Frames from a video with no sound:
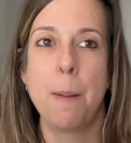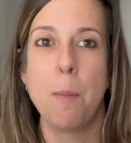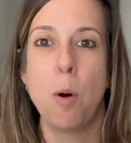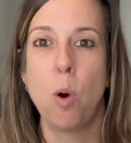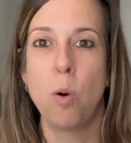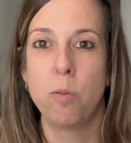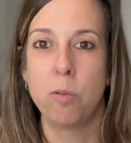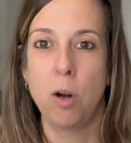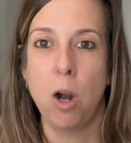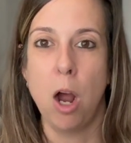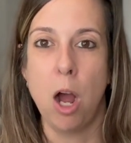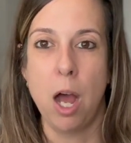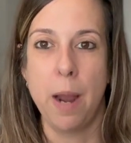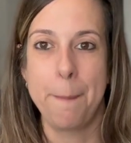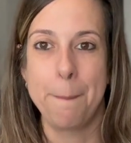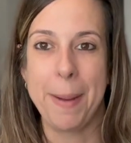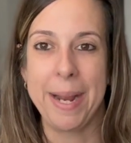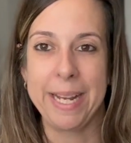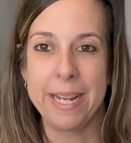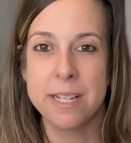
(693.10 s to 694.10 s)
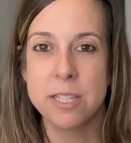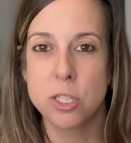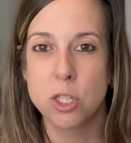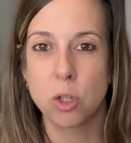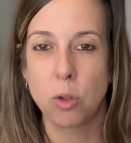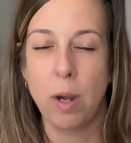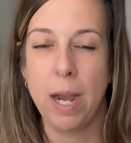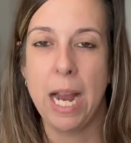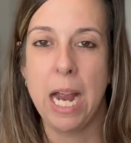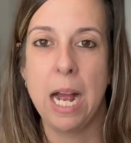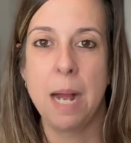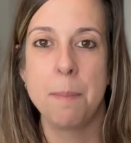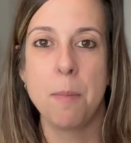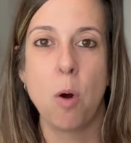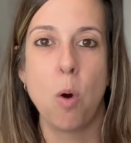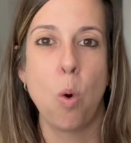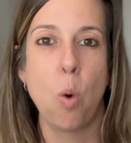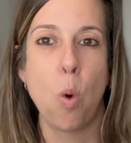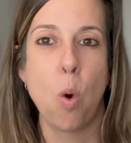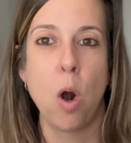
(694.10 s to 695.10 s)
over on my Instagram
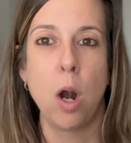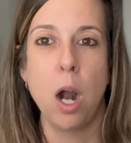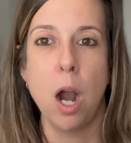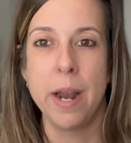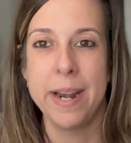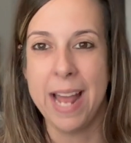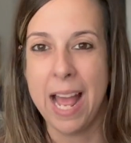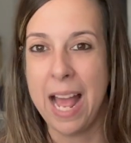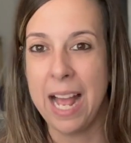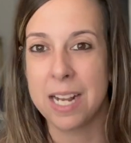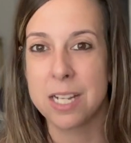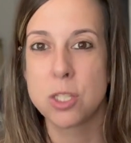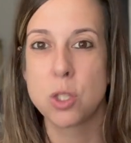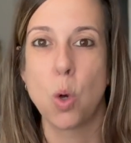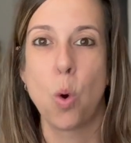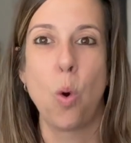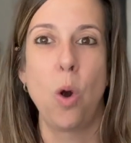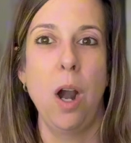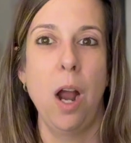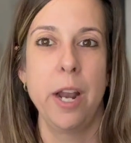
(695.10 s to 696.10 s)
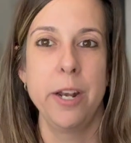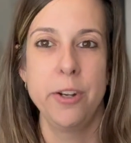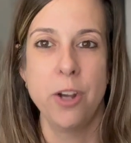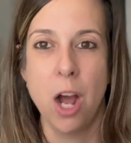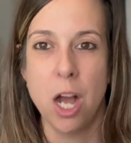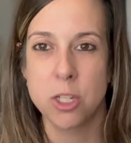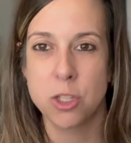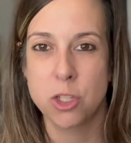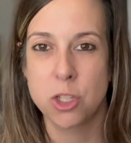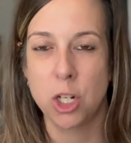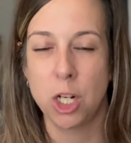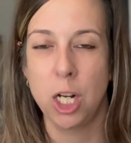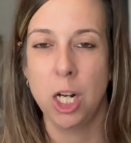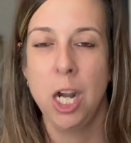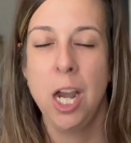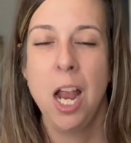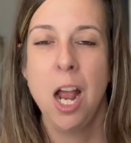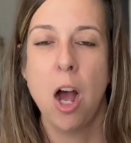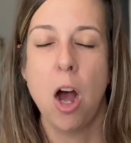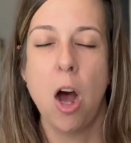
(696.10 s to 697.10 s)
or on X or on Nostr.
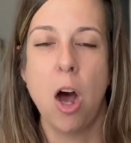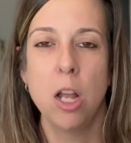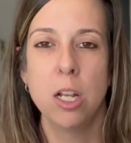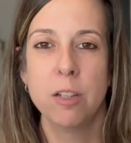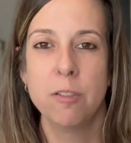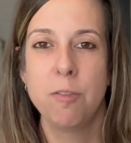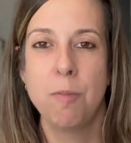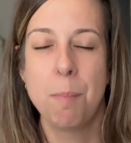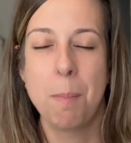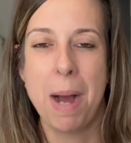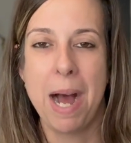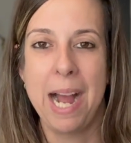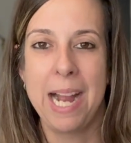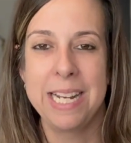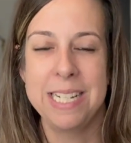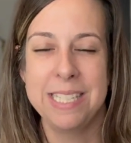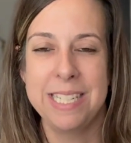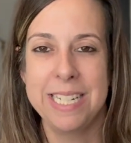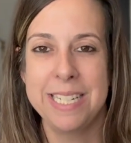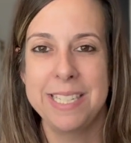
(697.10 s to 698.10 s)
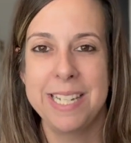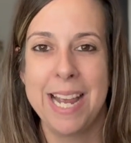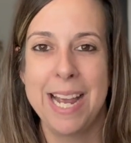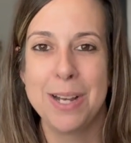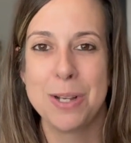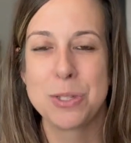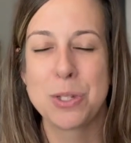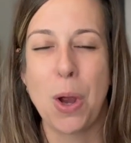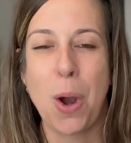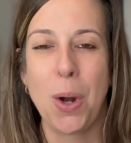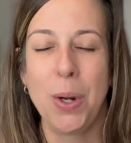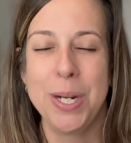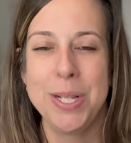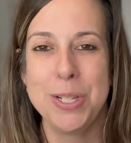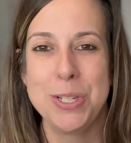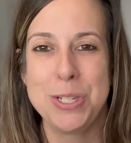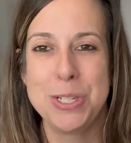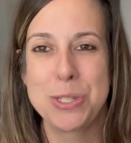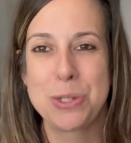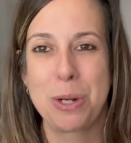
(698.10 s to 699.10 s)
All of my details are in
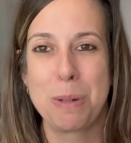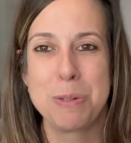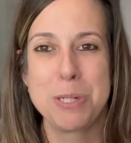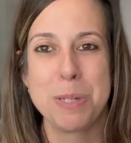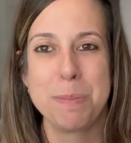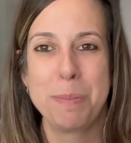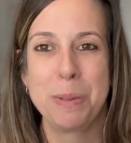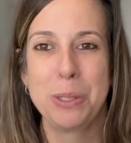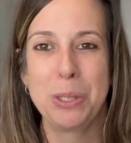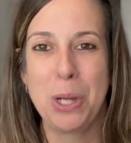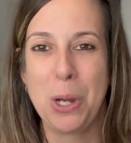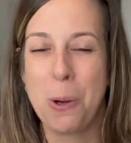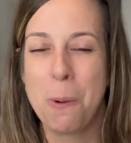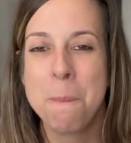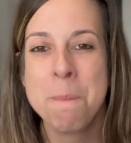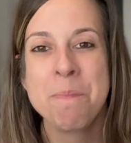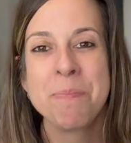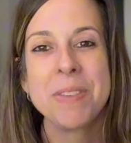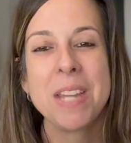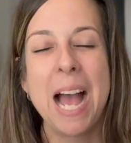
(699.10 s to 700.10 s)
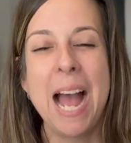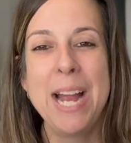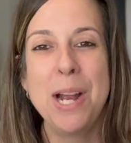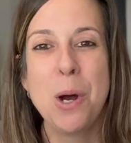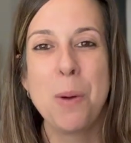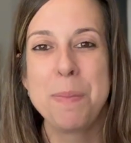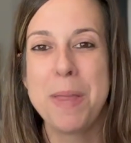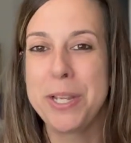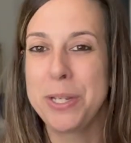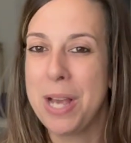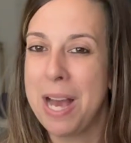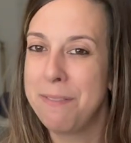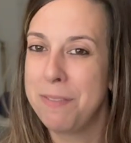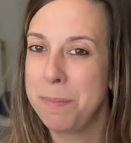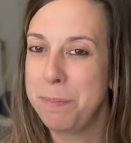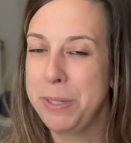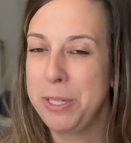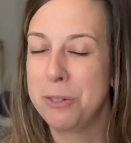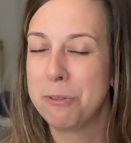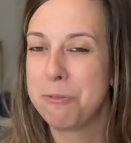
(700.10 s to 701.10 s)
the description below. I hope that you have a
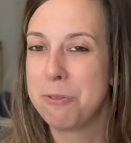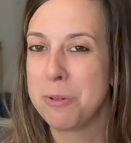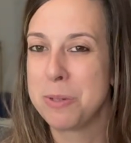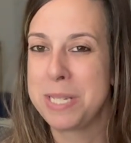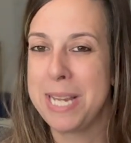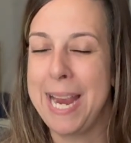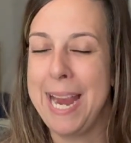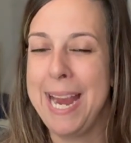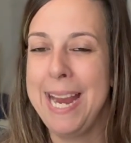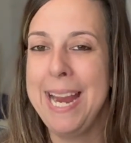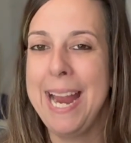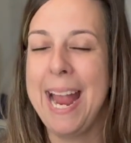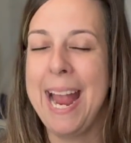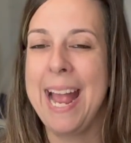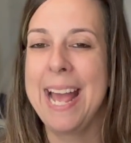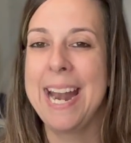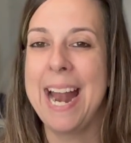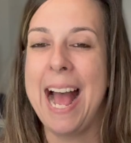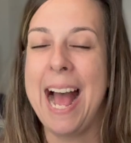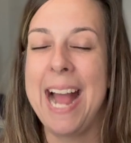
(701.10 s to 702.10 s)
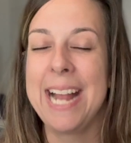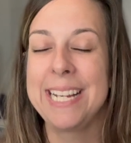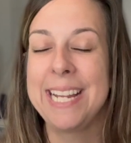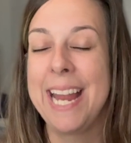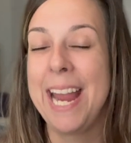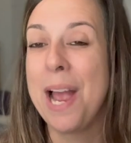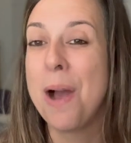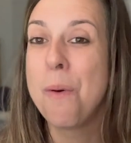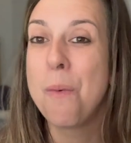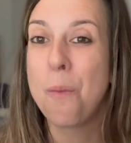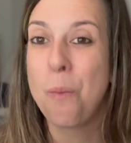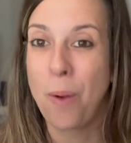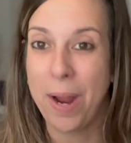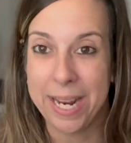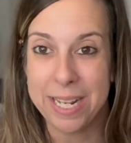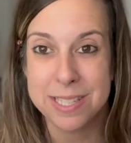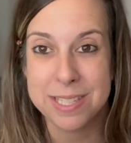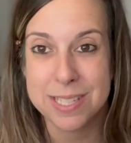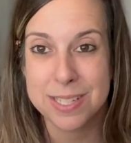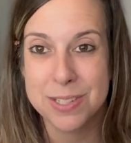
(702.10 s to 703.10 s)
beautiful day, and I can't
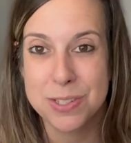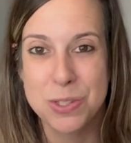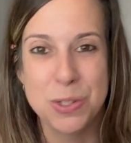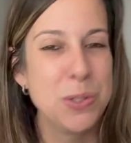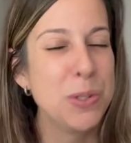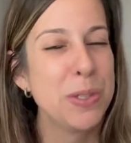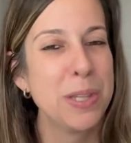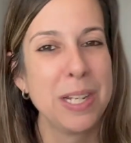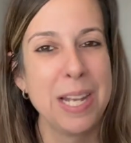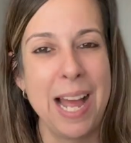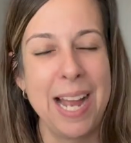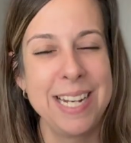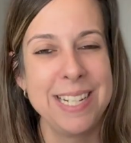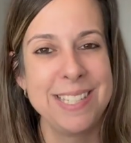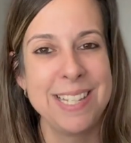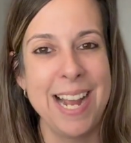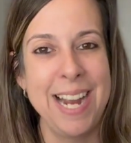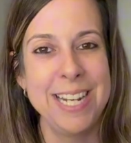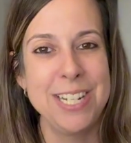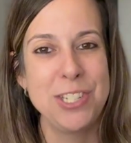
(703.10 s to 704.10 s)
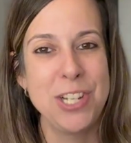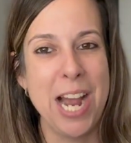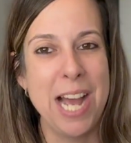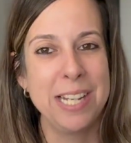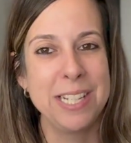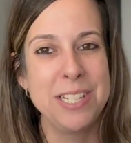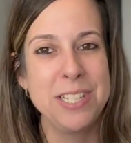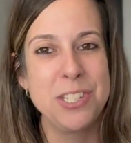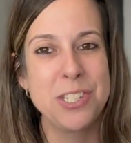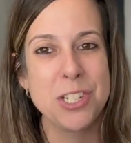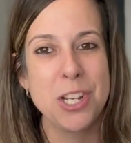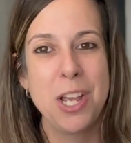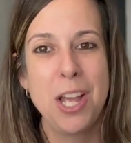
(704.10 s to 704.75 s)
wait to do the Lion Diet Challenge,